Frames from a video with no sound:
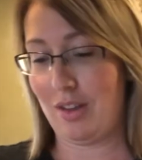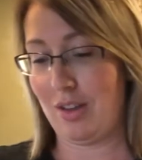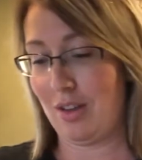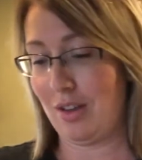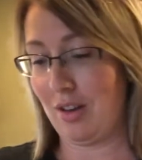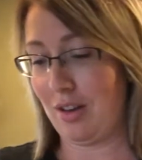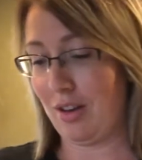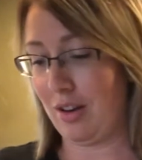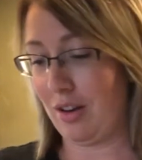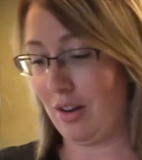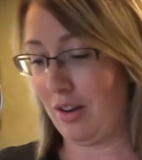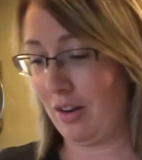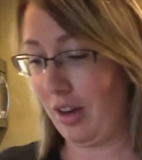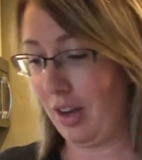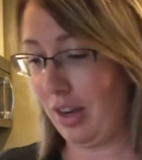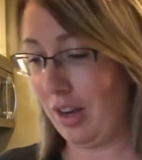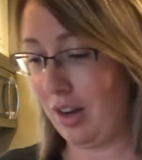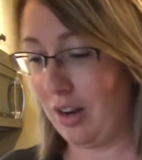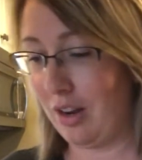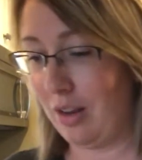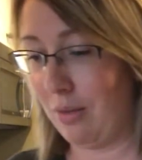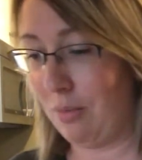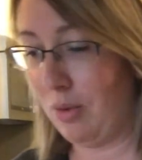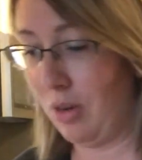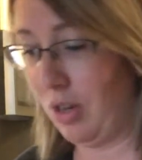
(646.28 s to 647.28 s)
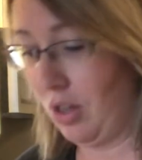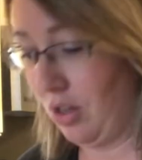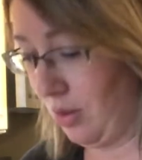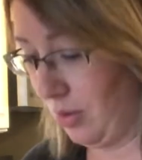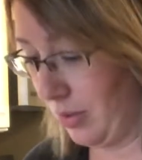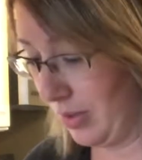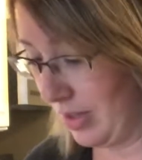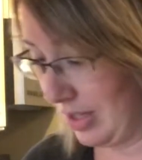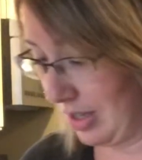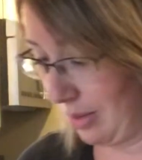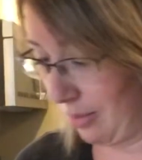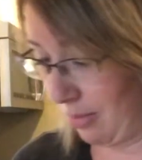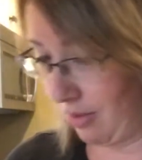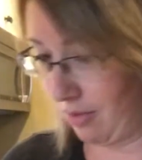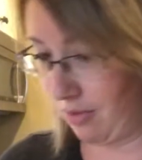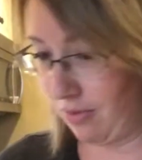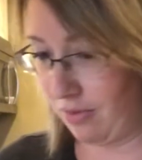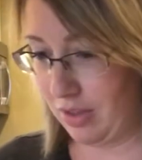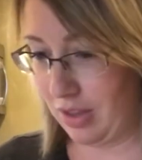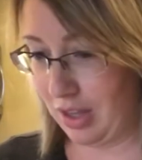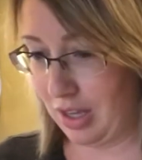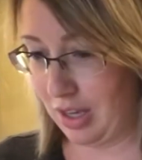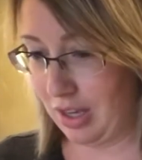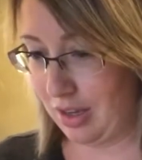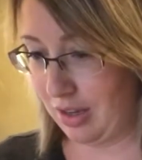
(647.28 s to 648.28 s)
All right, and I'm gonna use some of
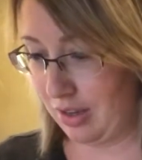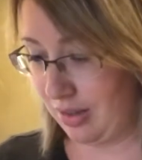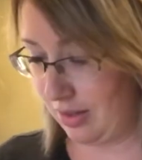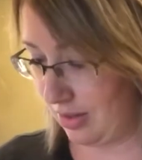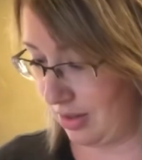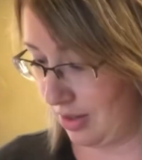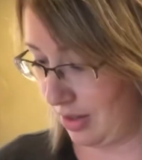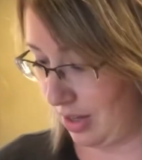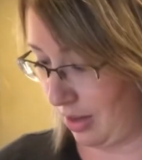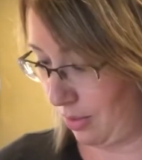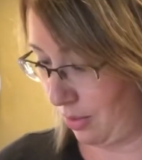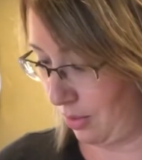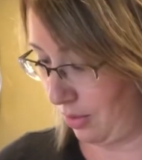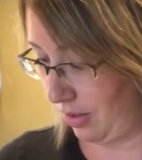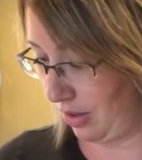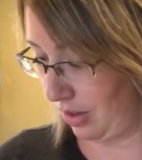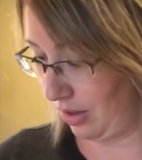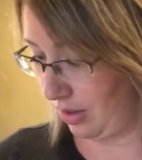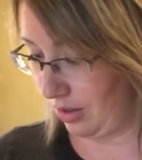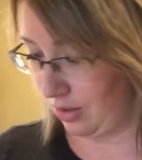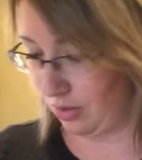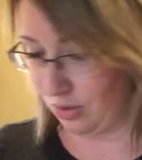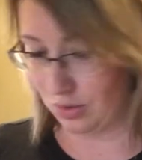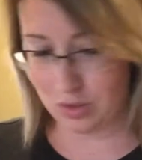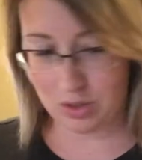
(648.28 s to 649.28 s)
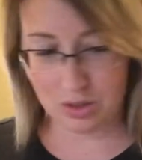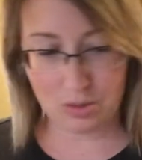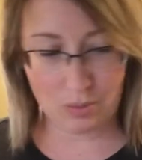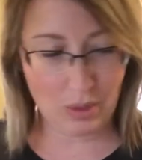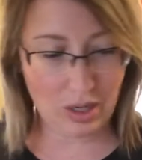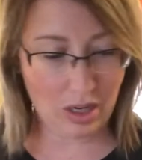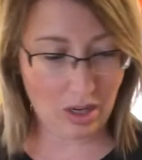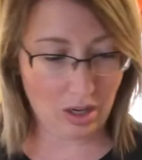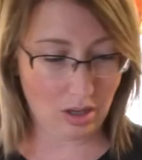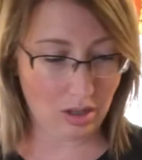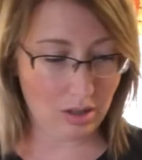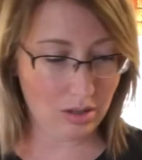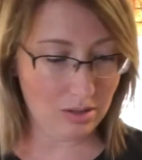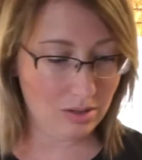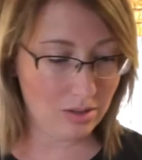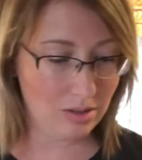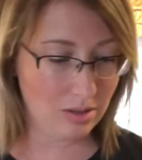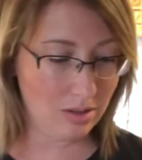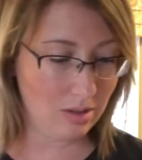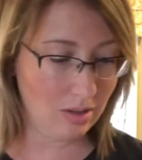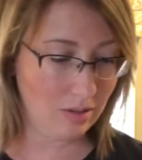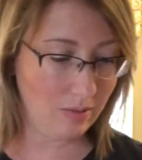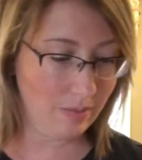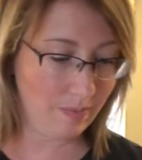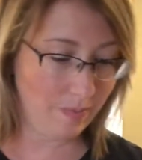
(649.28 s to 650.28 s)
these. They were like little sweethearts,
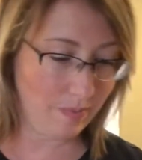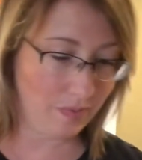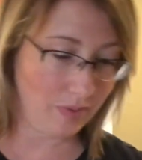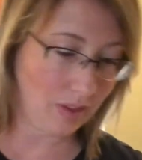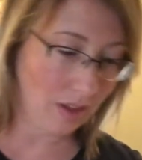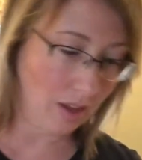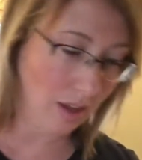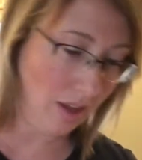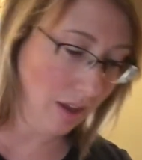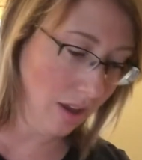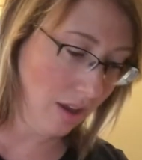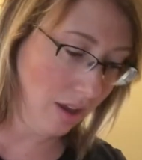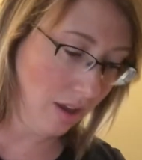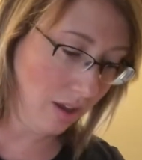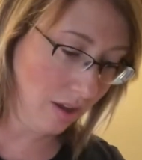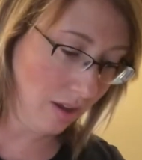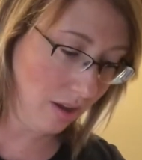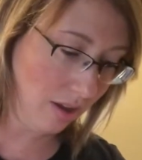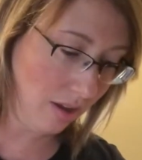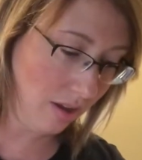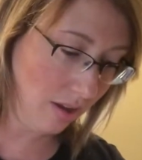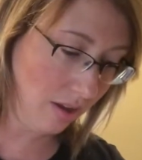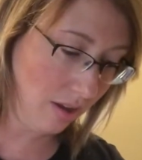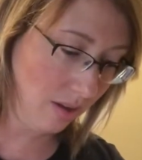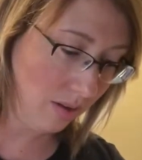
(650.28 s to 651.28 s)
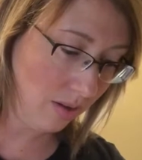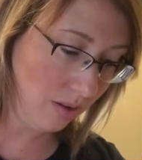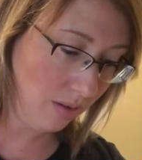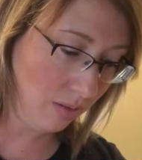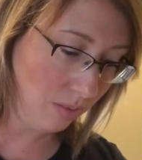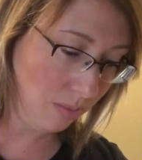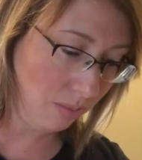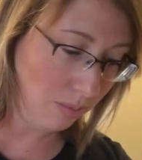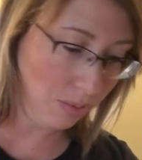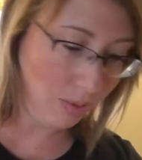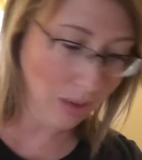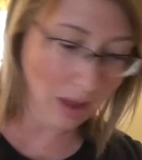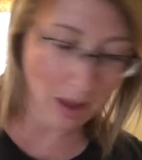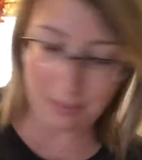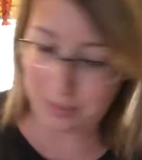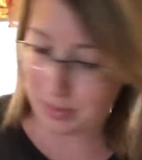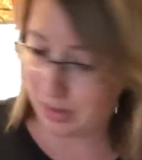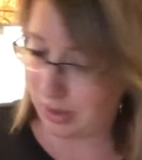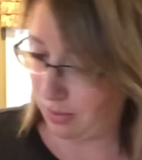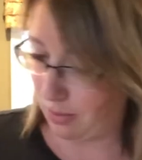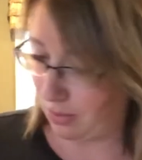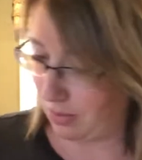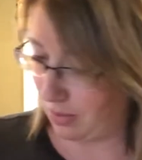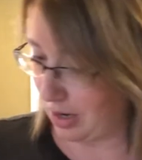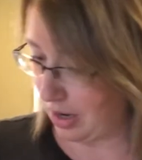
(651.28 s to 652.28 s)
and plop
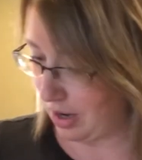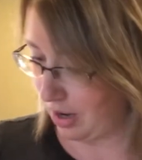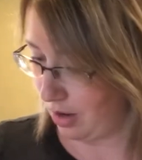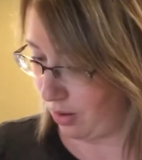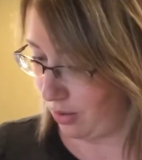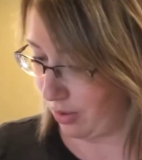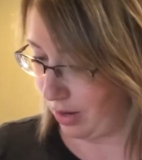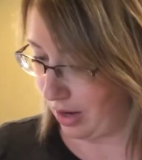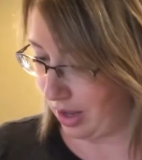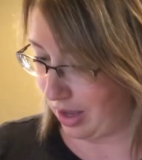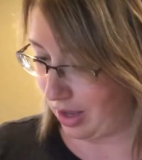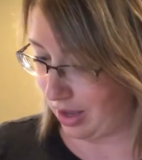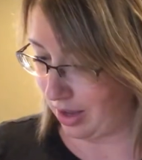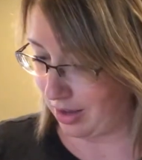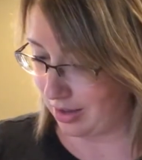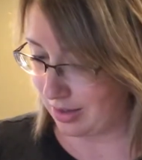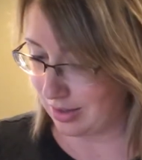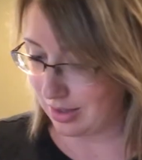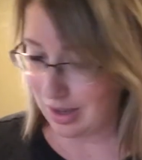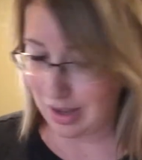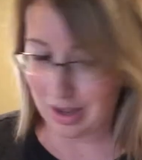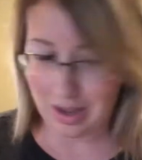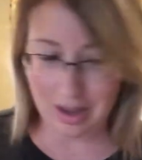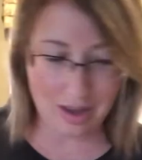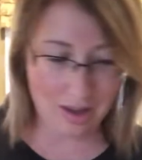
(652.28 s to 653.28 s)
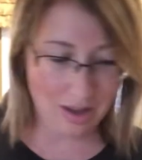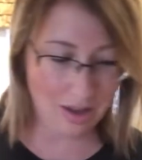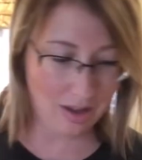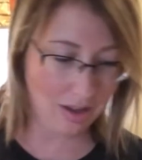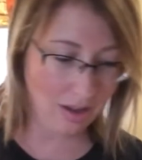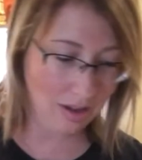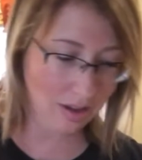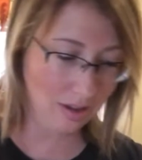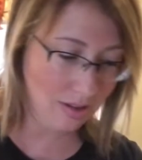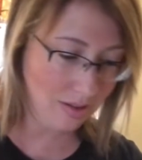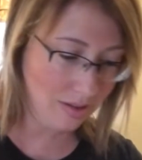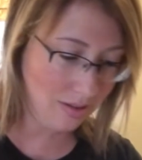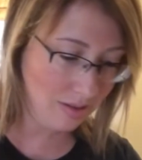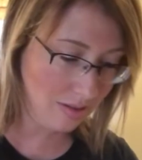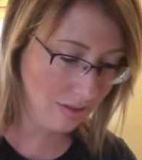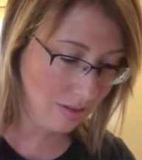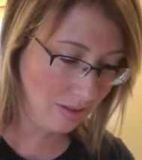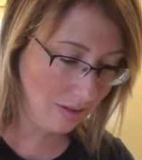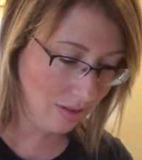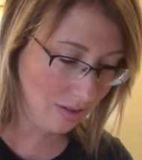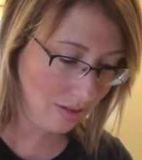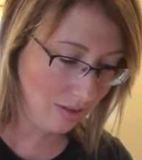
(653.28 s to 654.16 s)
some down as eyes.